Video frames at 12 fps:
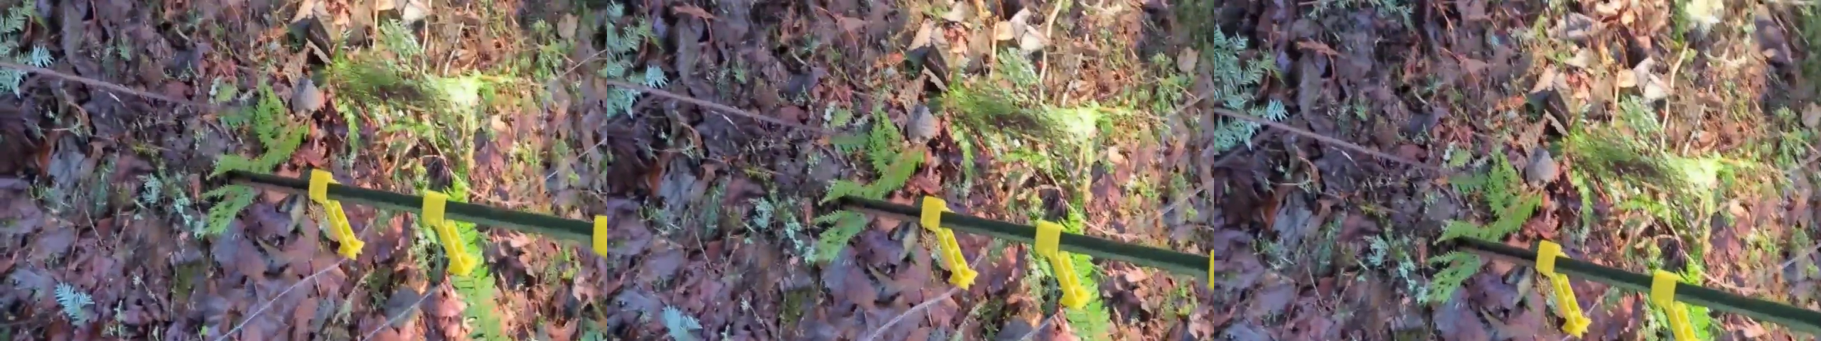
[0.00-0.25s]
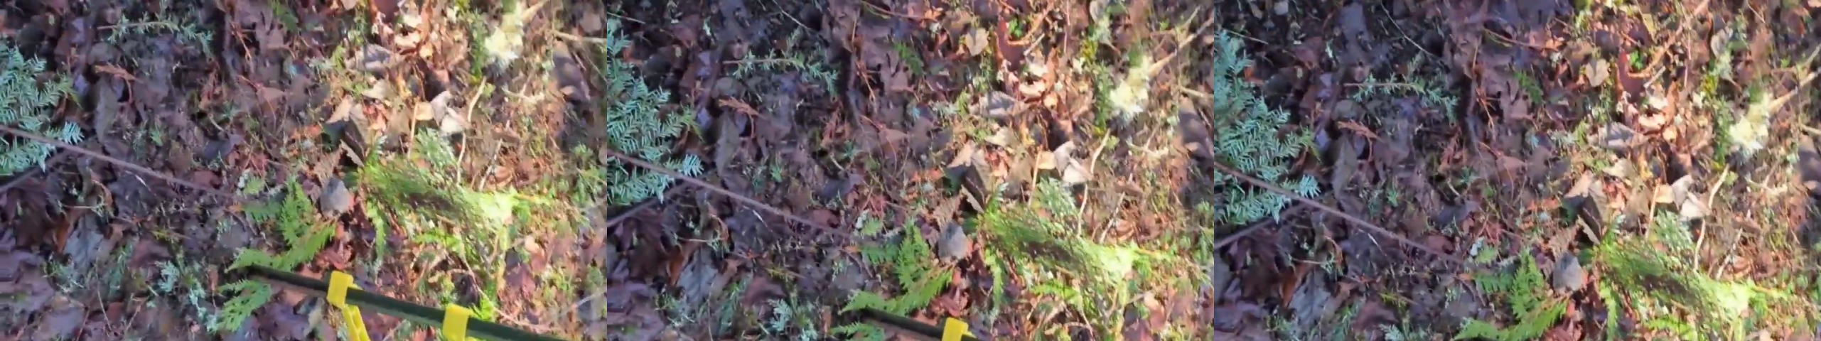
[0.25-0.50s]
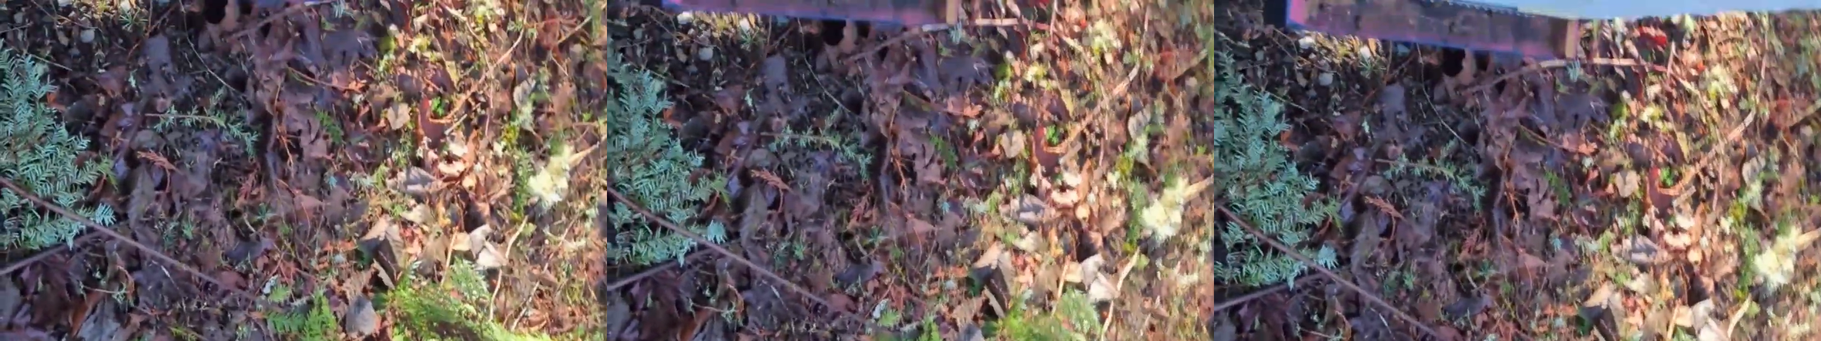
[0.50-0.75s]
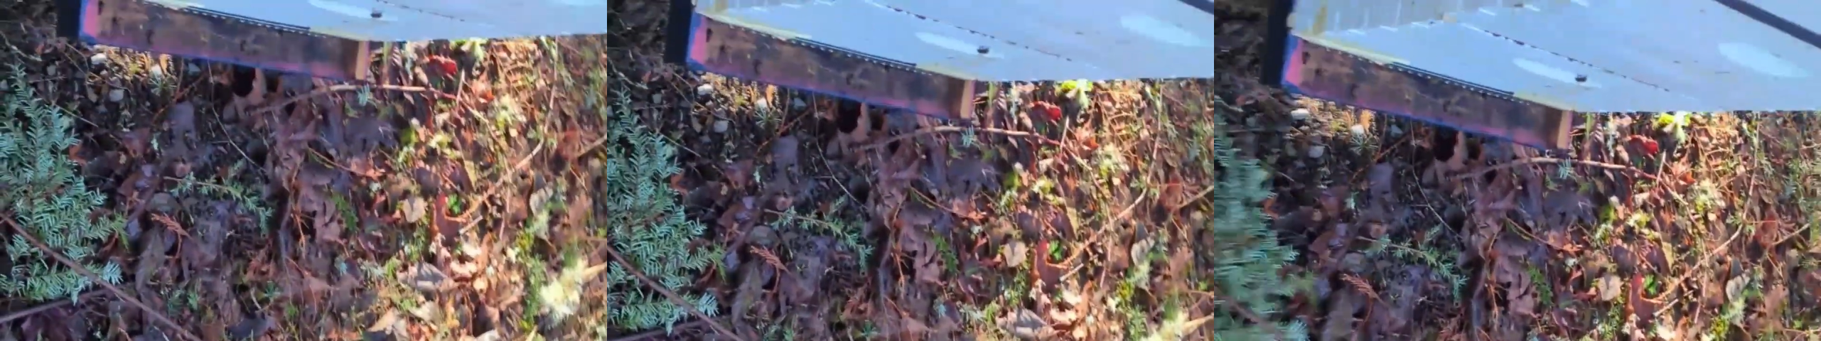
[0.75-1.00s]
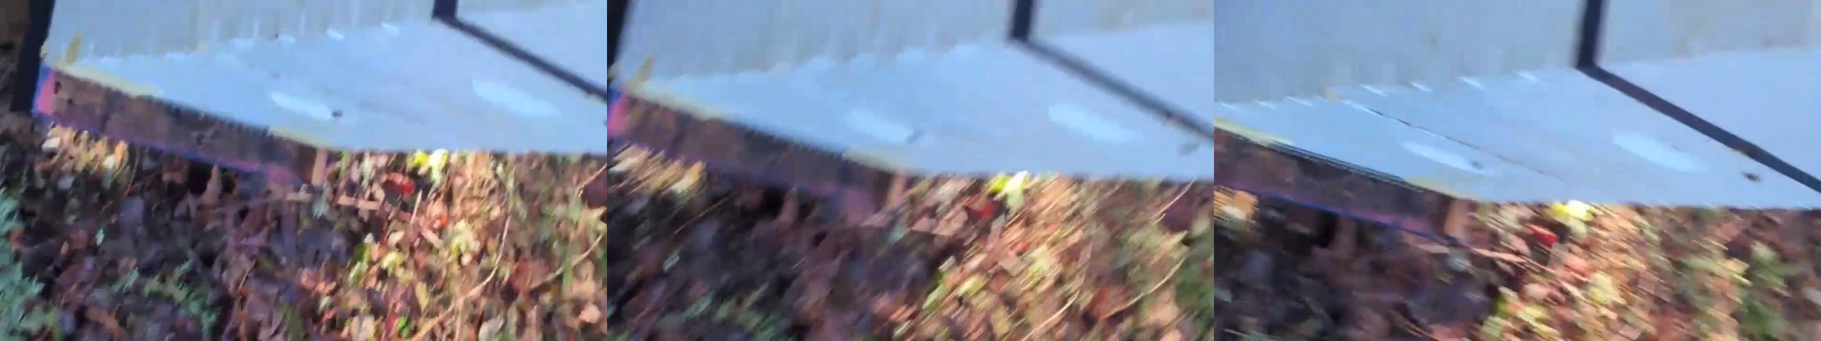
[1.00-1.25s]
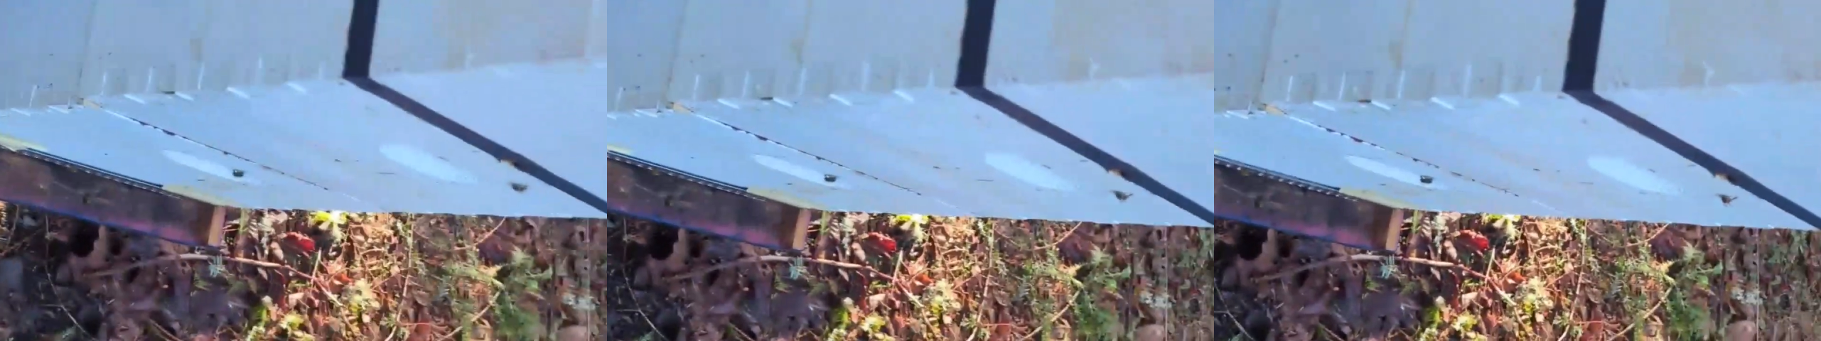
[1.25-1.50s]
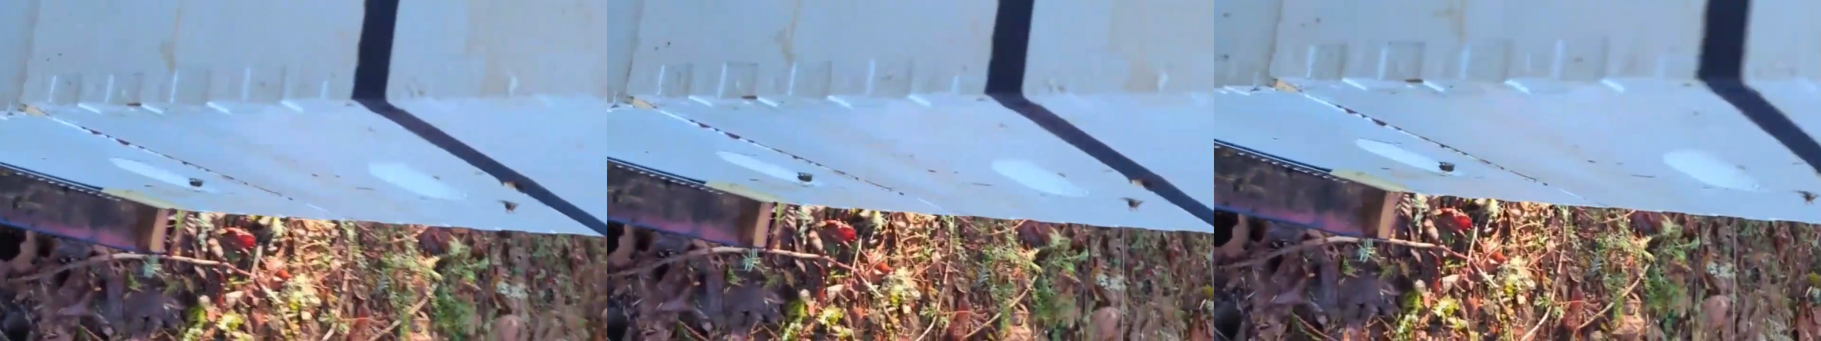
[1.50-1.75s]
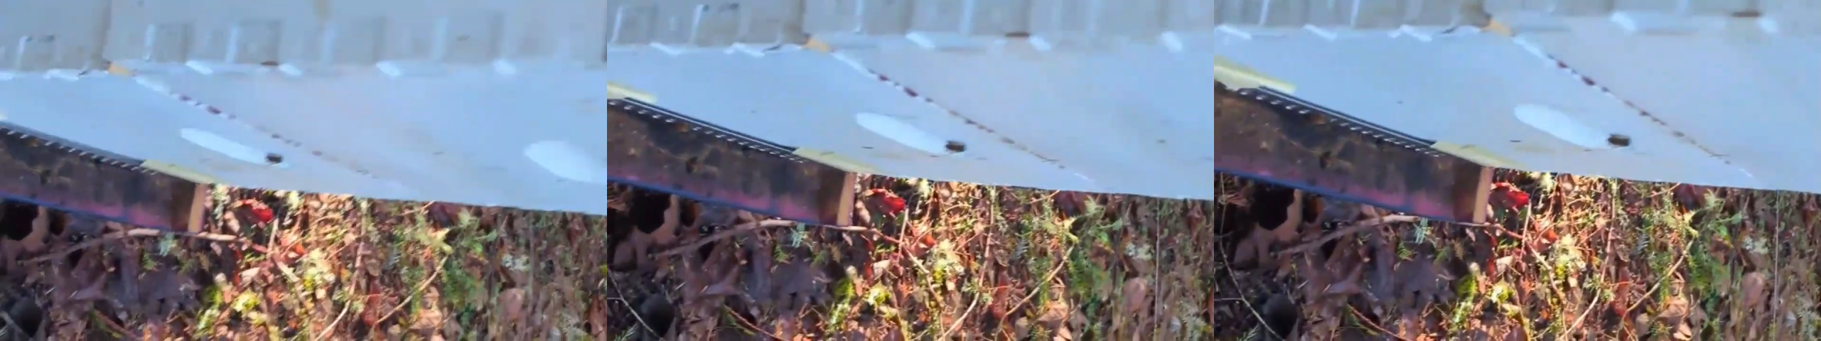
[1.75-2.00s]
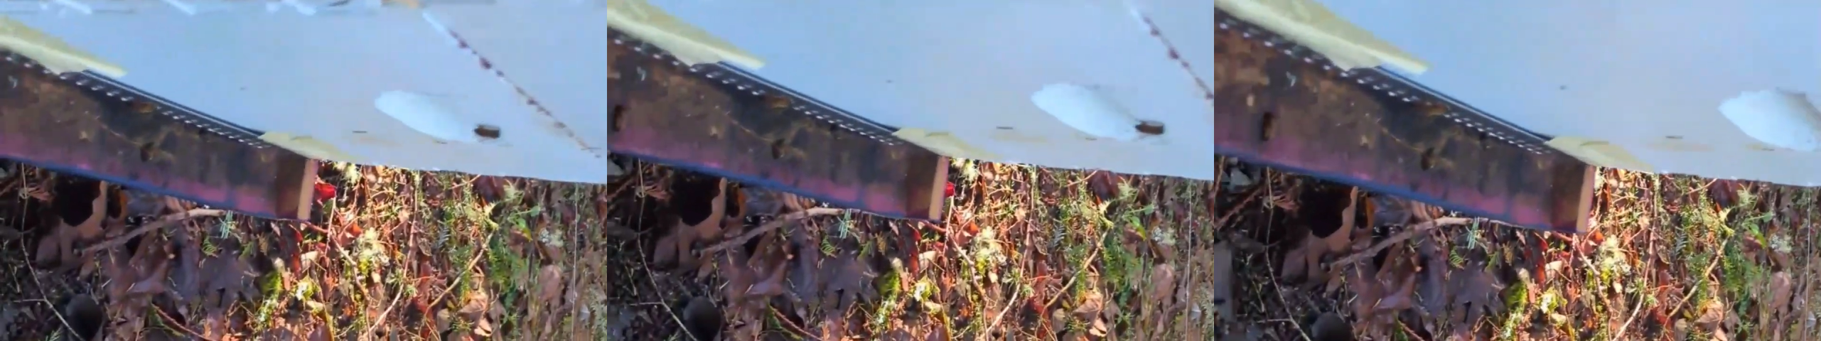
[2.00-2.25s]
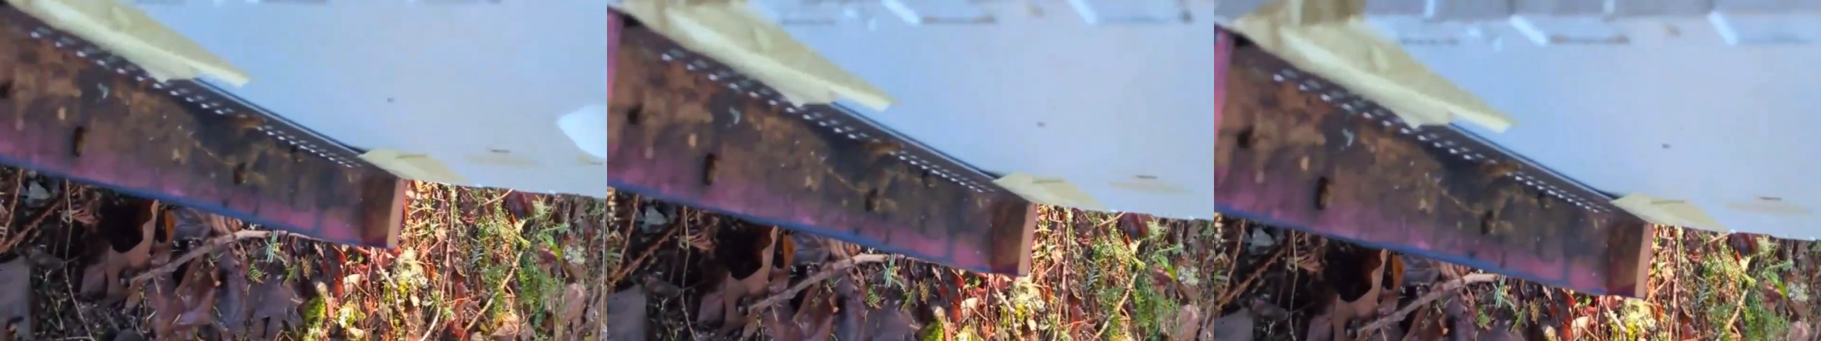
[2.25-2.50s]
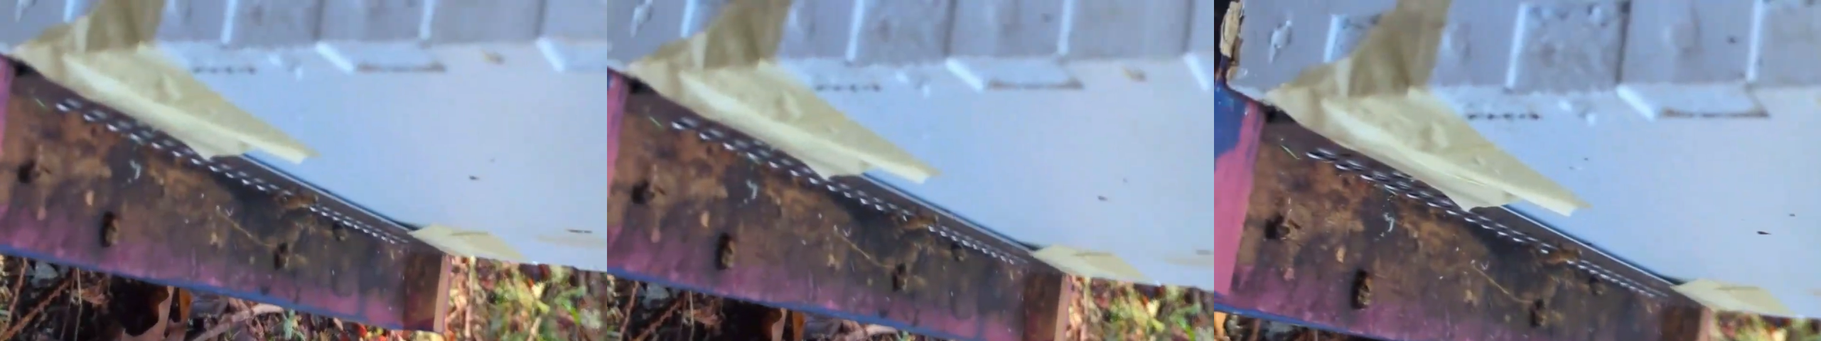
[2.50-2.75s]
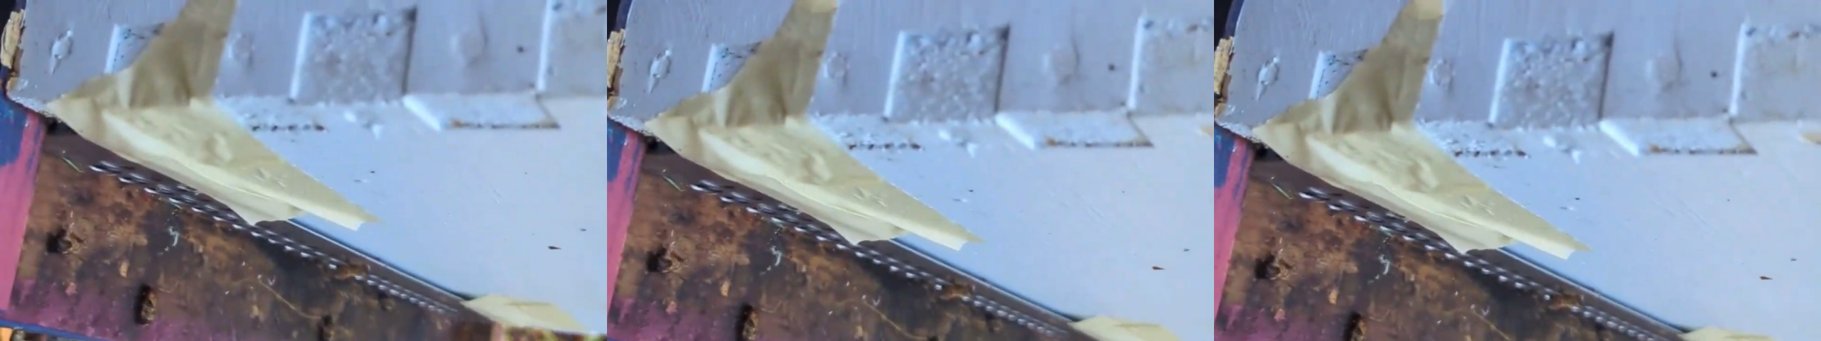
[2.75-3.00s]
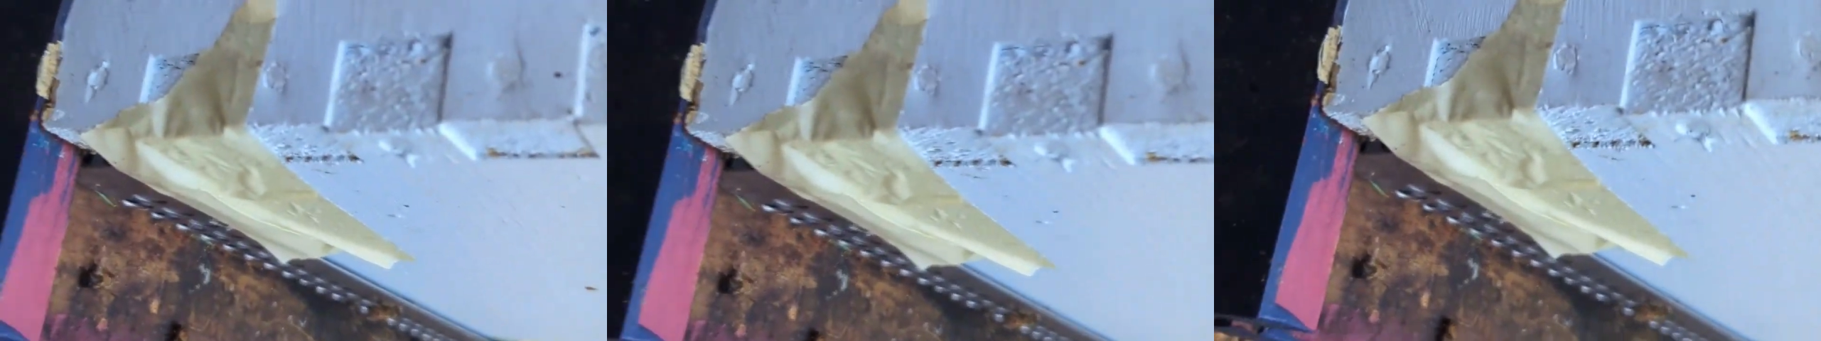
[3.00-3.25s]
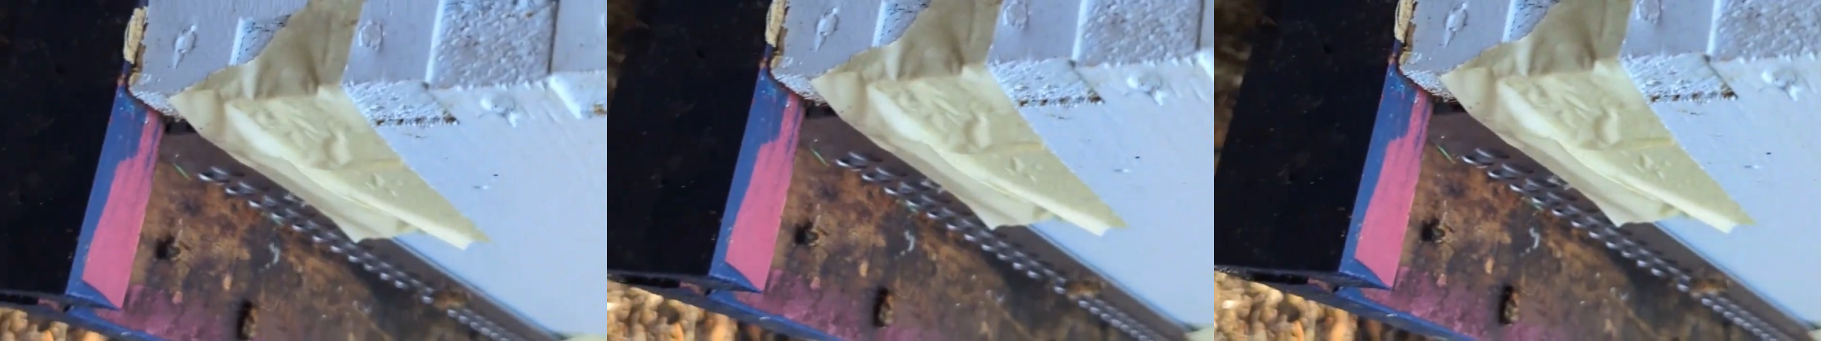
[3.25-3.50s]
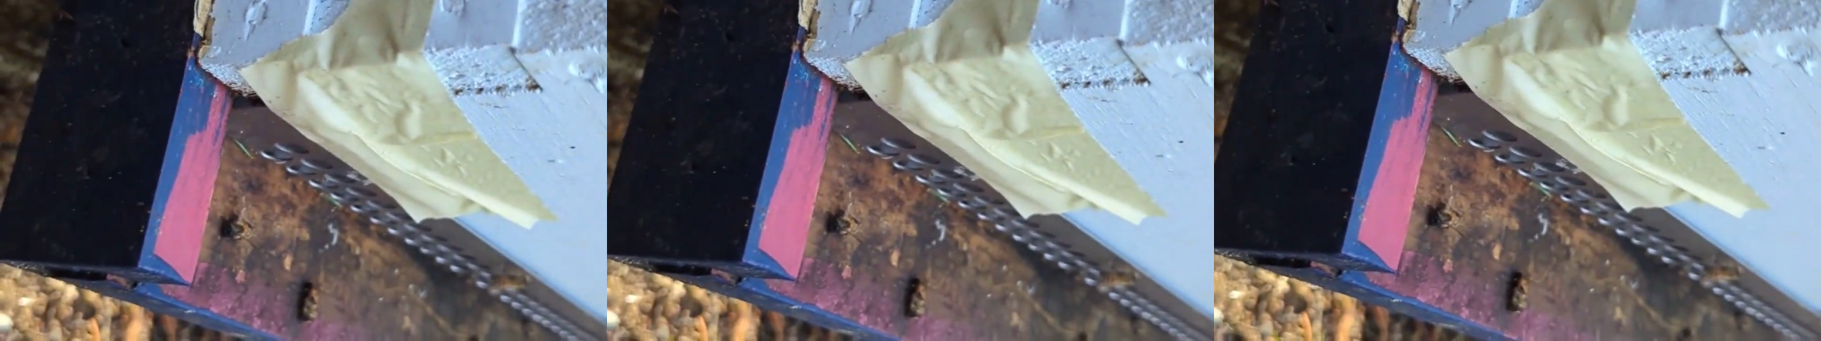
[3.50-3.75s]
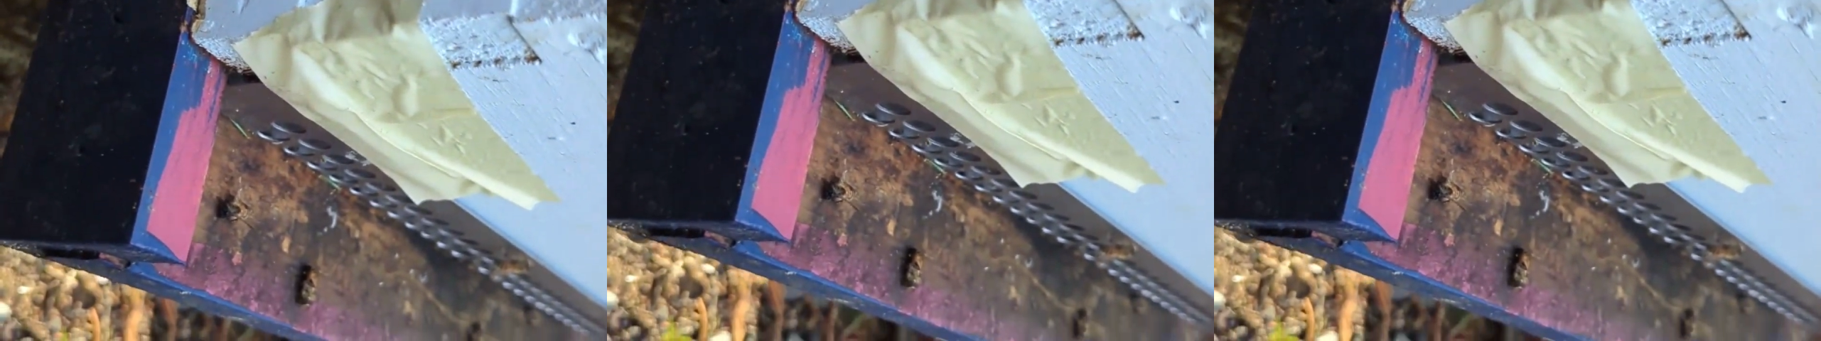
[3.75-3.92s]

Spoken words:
(no speaker visible)